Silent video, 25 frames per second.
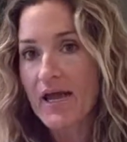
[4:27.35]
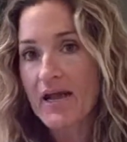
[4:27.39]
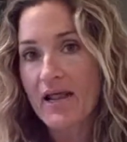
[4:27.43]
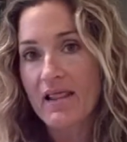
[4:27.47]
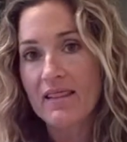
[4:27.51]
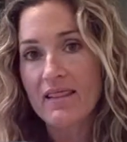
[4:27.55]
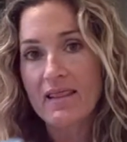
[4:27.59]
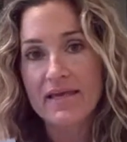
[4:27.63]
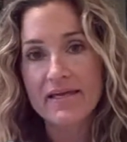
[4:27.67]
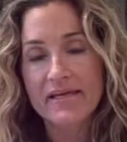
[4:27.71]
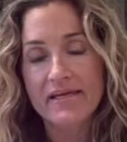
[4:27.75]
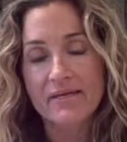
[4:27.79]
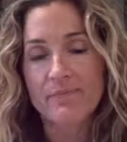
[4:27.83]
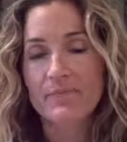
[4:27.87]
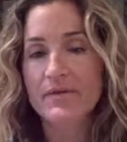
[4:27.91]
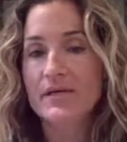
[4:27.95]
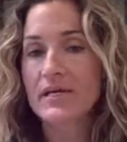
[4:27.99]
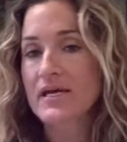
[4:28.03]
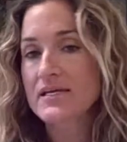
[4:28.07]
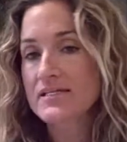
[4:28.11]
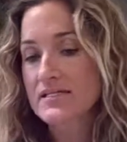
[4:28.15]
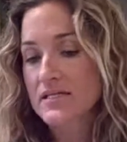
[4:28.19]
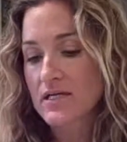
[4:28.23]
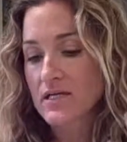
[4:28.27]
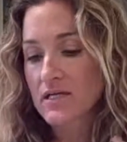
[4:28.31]
and I like it
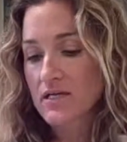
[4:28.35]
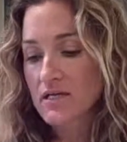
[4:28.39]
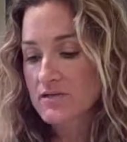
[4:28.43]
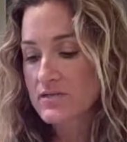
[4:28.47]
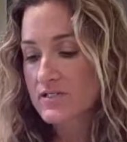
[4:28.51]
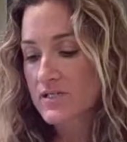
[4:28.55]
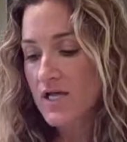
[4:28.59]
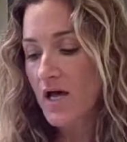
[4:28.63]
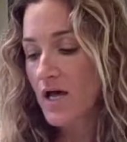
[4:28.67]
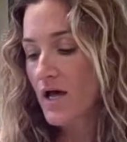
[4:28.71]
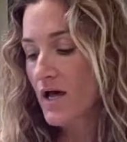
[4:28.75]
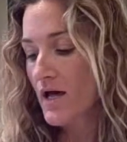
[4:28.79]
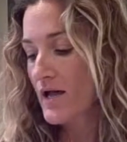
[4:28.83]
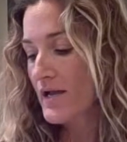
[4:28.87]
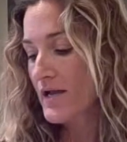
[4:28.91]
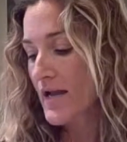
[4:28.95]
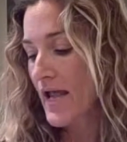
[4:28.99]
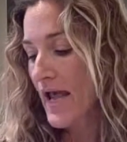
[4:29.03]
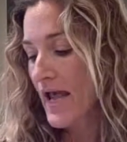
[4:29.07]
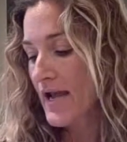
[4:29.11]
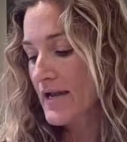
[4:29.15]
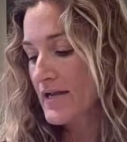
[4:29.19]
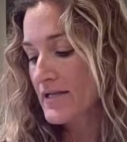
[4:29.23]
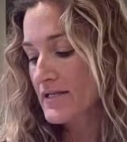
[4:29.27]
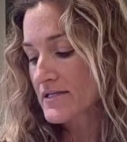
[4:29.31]
because it goes on
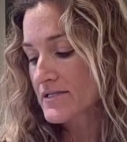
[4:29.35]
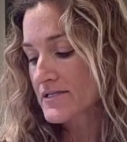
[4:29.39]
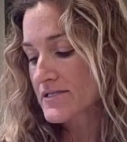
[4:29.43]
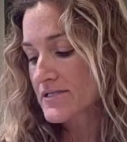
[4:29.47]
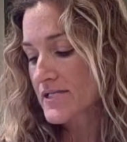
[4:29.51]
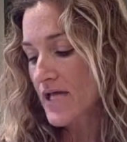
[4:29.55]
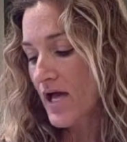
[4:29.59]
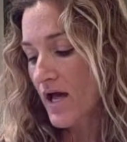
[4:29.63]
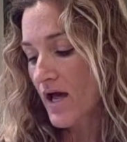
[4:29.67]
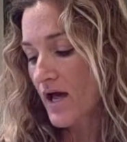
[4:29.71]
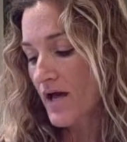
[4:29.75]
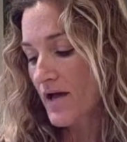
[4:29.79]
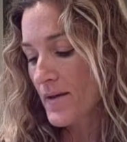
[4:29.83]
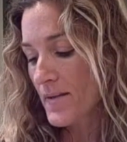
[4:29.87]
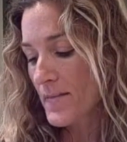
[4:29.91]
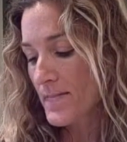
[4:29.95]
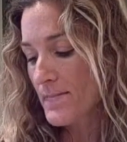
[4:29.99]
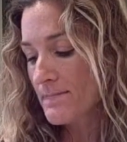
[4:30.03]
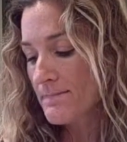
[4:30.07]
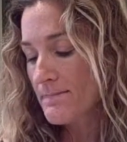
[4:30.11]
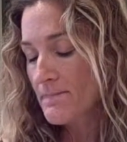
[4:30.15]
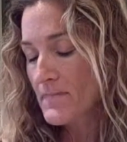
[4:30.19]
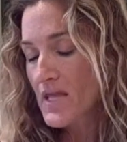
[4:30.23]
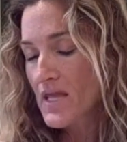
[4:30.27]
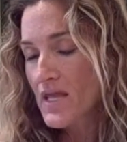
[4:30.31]
and
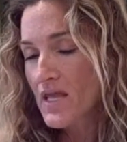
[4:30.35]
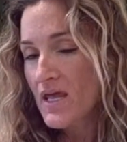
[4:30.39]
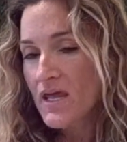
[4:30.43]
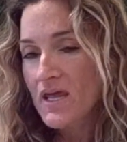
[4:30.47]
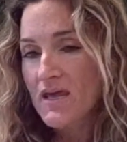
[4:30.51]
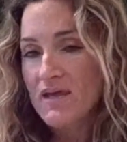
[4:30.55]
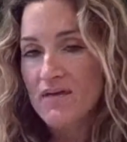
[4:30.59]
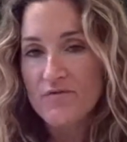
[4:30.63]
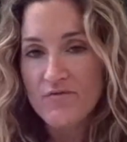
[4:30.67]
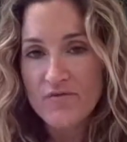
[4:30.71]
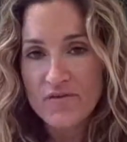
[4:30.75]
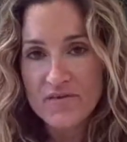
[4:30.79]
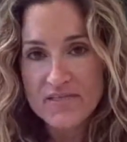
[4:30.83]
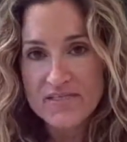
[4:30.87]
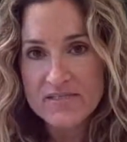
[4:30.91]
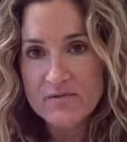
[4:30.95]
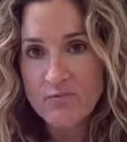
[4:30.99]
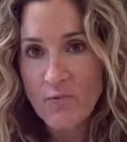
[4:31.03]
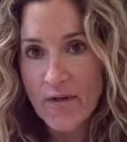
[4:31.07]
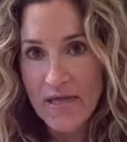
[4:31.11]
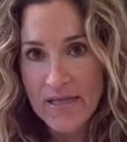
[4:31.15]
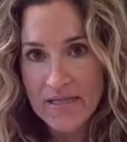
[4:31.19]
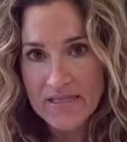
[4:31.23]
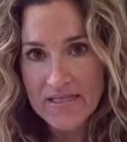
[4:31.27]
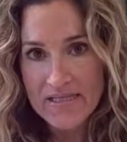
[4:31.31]
it feels
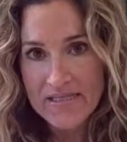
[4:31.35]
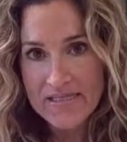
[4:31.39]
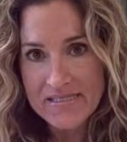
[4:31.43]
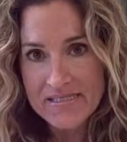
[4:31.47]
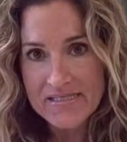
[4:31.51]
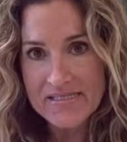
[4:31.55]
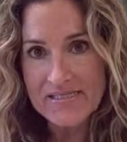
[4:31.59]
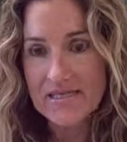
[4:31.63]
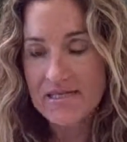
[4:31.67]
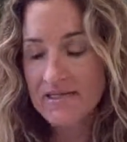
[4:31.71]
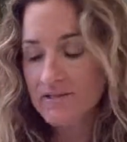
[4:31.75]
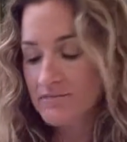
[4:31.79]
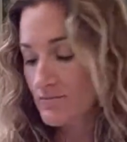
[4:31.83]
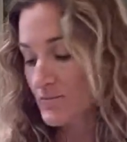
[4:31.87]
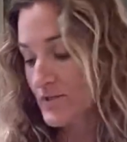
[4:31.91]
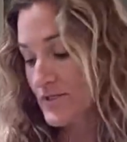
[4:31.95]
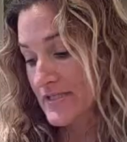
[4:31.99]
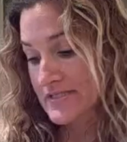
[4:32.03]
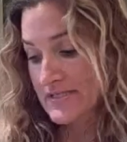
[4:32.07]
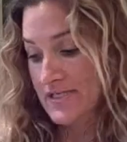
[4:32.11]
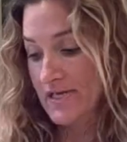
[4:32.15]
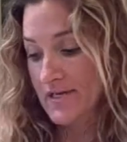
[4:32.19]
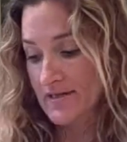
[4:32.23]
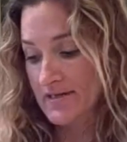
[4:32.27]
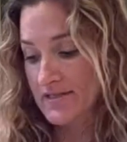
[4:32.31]
weightless, and well,
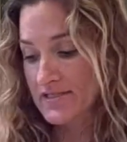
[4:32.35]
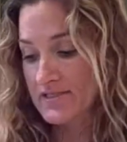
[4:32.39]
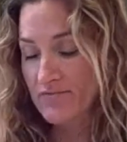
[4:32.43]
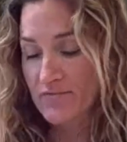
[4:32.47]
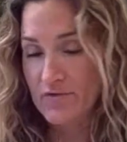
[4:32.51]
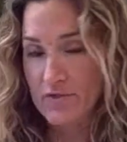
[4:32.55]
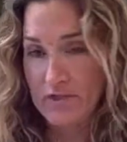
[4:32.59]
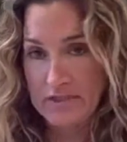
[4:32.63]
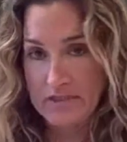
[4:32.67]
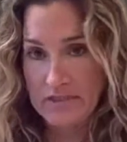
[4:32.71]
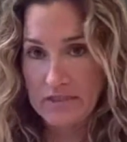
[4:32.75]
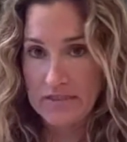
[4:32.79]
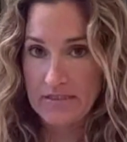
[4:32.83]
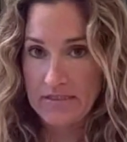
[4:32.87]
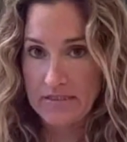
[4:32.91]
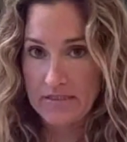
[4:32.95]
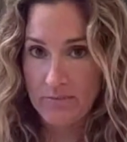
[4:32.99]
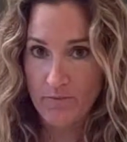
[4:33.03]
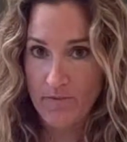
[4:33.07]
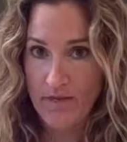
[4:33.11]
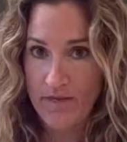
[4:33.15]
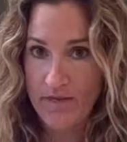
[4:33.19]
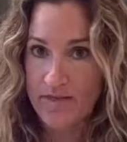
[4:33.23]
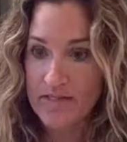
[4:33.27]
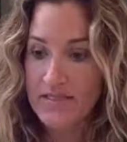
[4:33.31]
it says feels clean
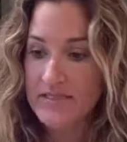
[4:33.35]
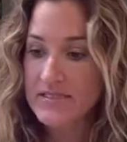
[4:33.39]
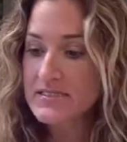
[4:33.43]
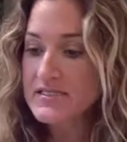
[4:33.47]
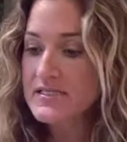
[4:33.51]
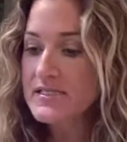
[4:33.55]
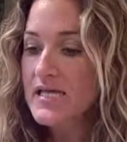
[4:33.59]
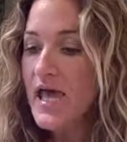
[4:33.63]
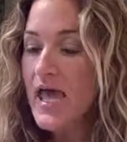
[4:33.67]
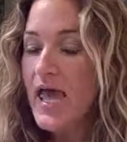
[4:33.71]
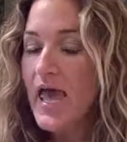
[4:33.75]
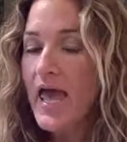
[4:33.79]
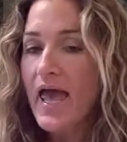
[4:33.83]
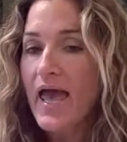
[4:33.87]
and weightless,